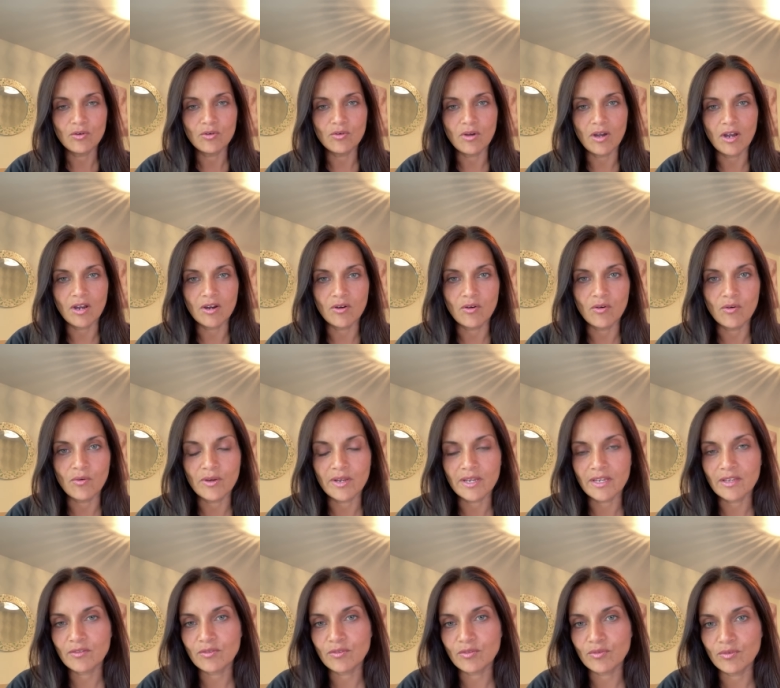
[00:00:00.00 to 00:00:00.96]
who are
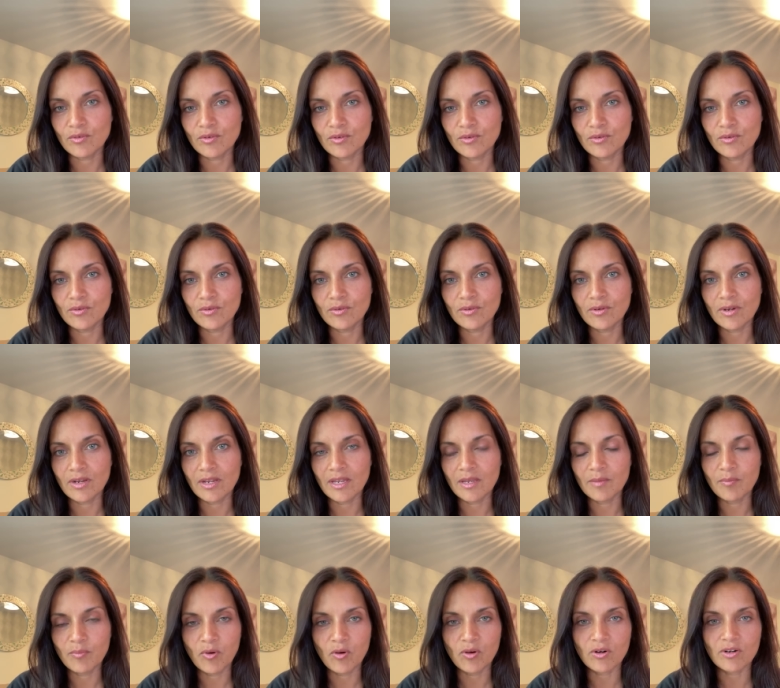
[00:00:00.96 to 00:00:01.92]
going through
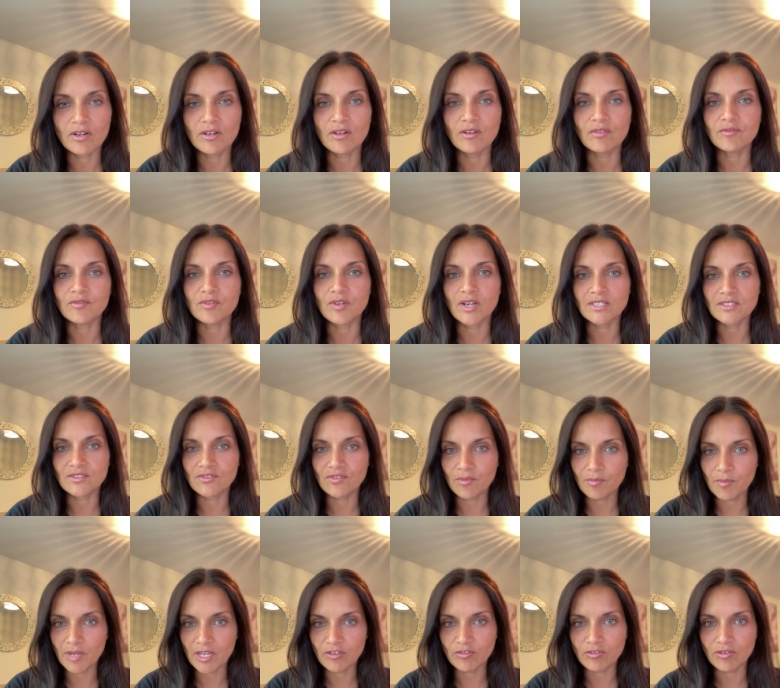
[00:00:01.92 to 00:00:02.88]
a portal of
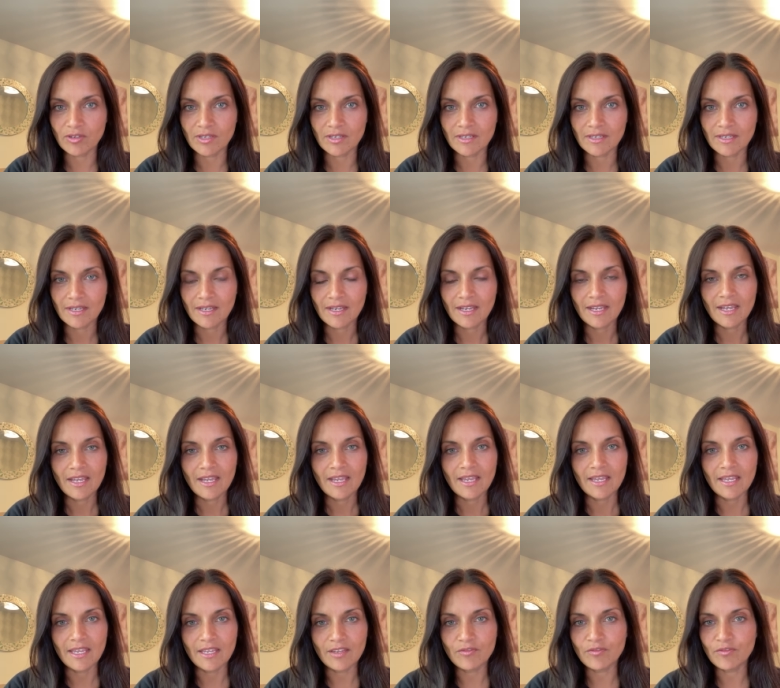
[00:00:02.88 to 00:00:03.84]
transformation.
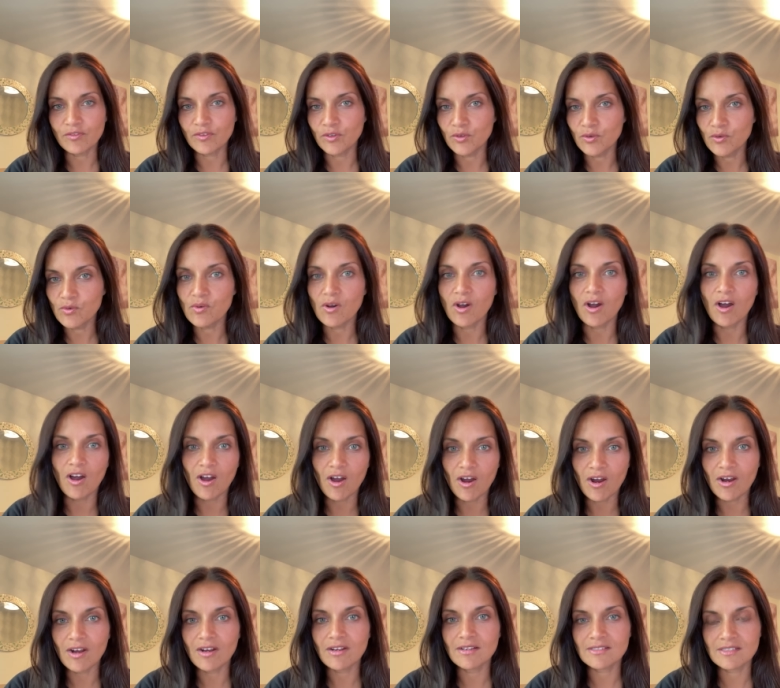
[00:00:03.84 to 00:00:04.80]
If you
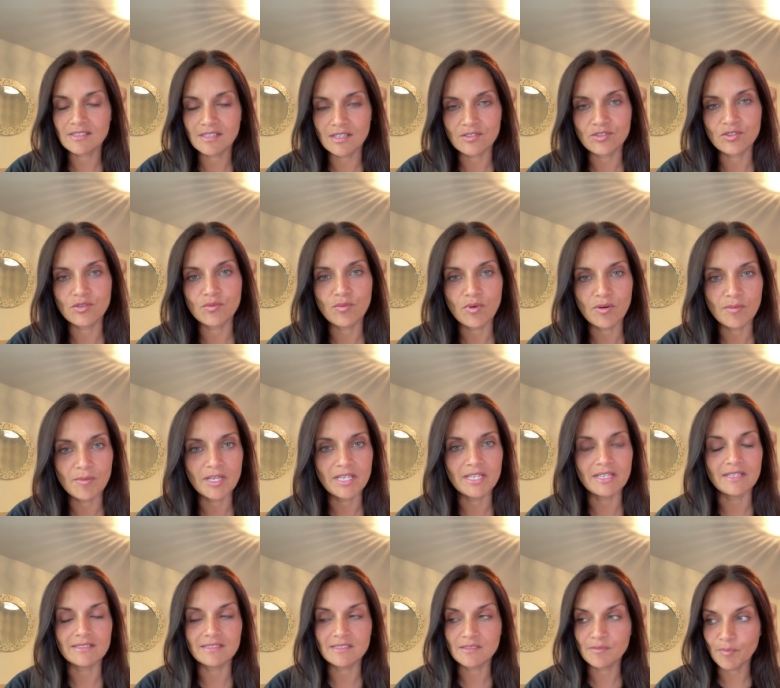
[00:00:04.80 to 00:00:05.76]
are such a
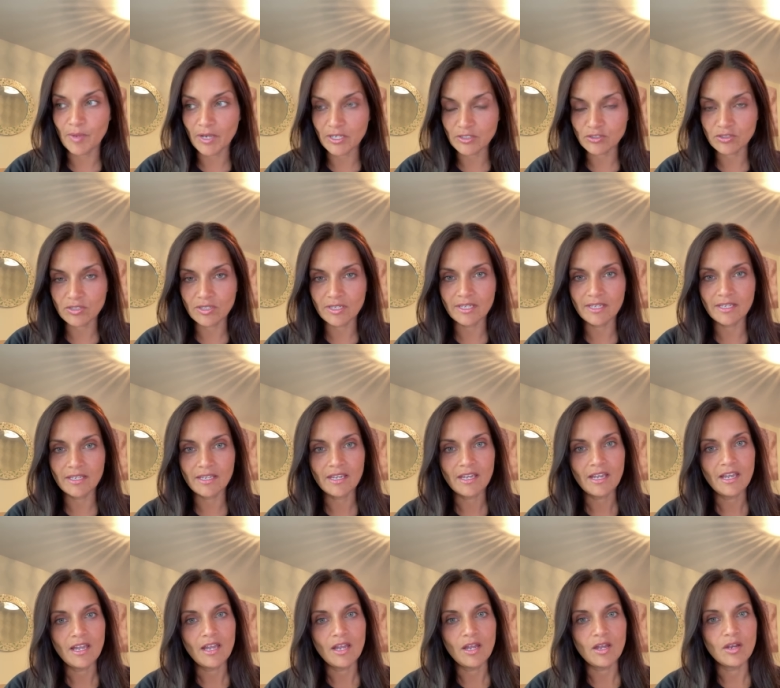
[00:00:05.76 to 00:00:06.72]
woman,
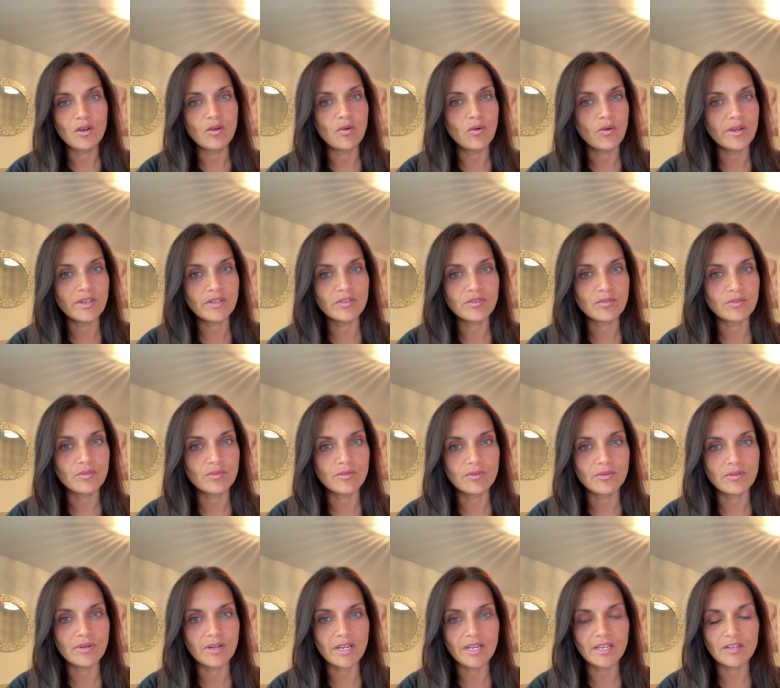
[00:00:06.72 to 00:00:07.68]
especially going
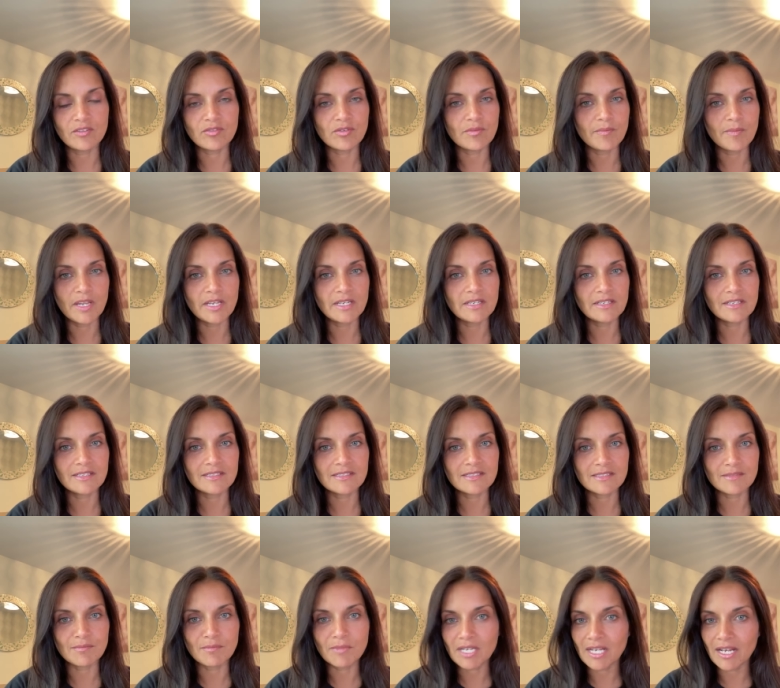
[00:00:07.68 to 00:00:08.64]
through a
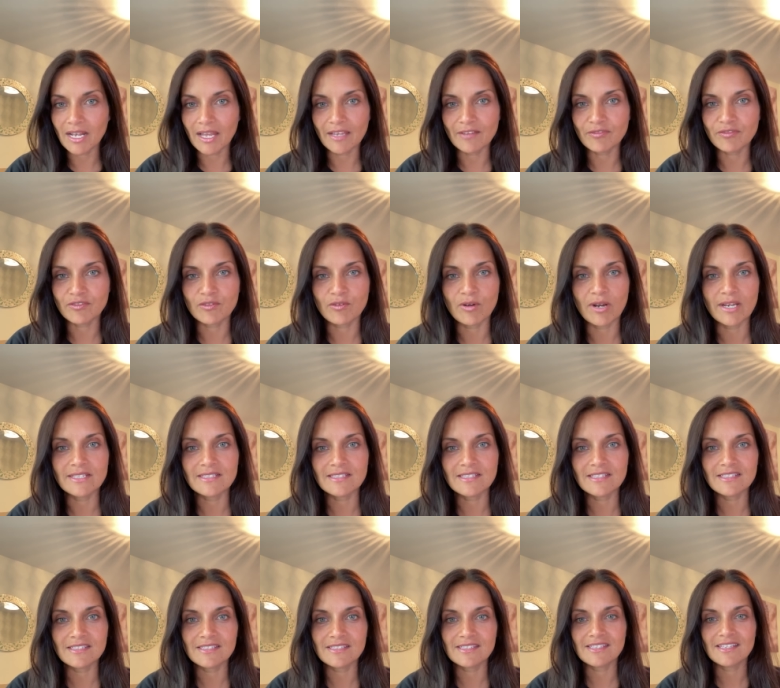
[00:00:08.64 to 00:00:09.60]
tremendous midlife
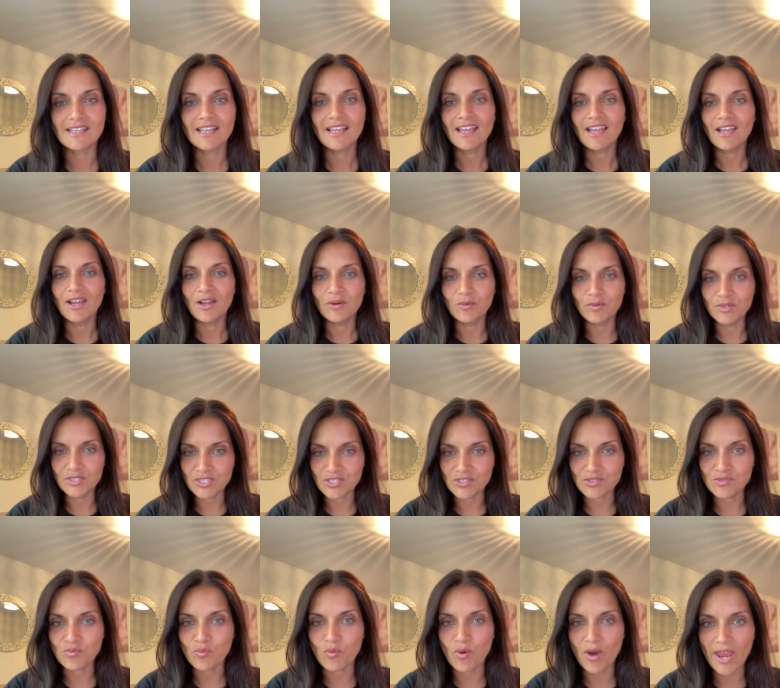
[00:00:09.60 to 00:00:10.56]
crisis,
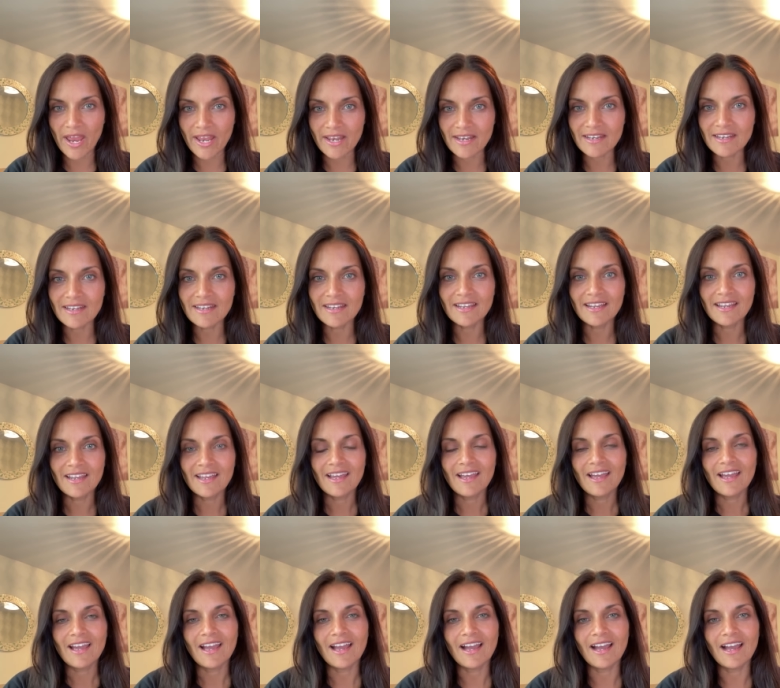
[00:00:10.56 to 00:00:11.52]
which is when
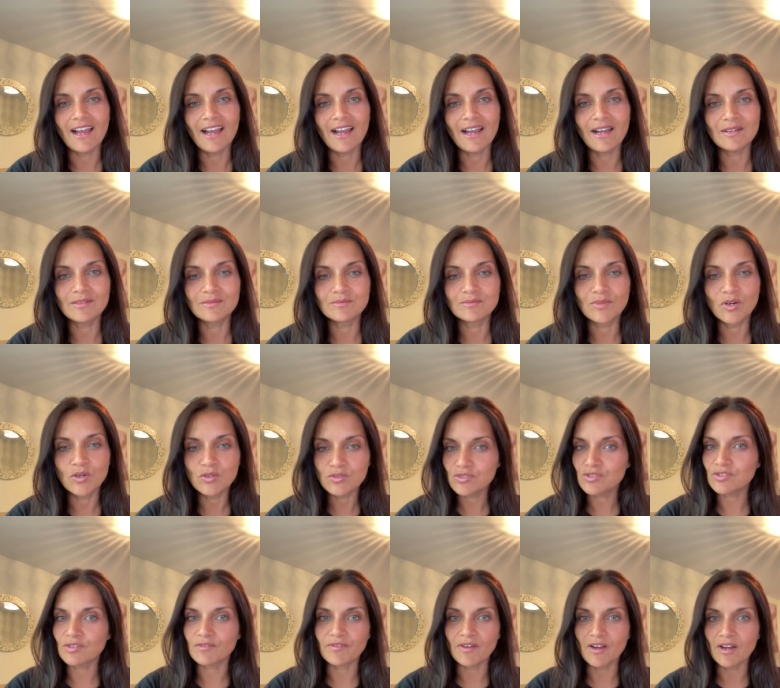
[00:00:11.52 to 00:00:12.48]
um,
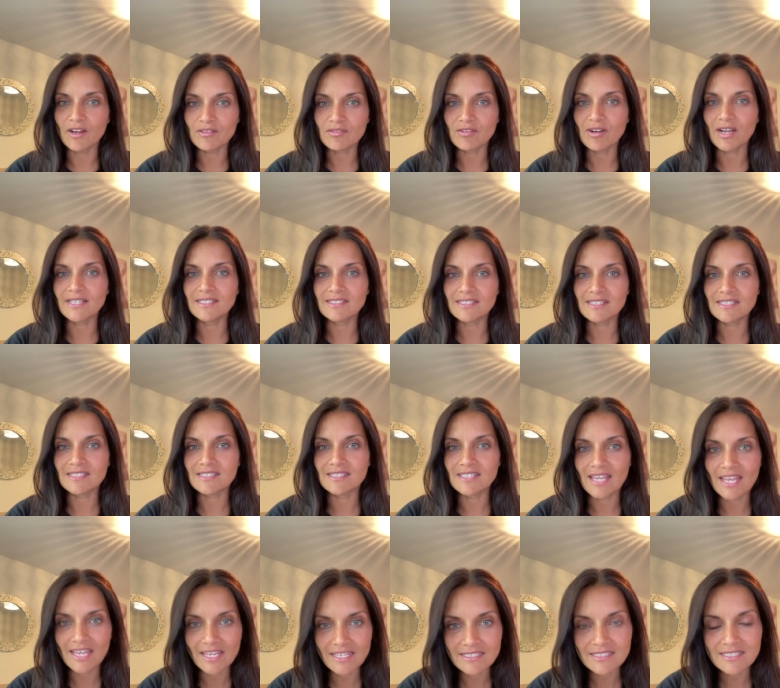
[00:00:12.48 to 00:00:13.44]
most of our
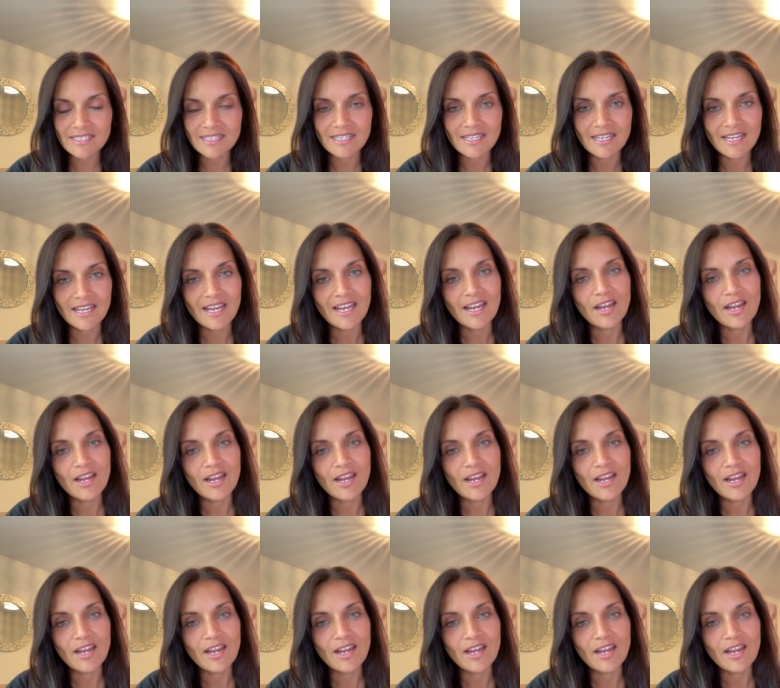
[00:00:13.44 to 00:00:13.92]
crisis hit,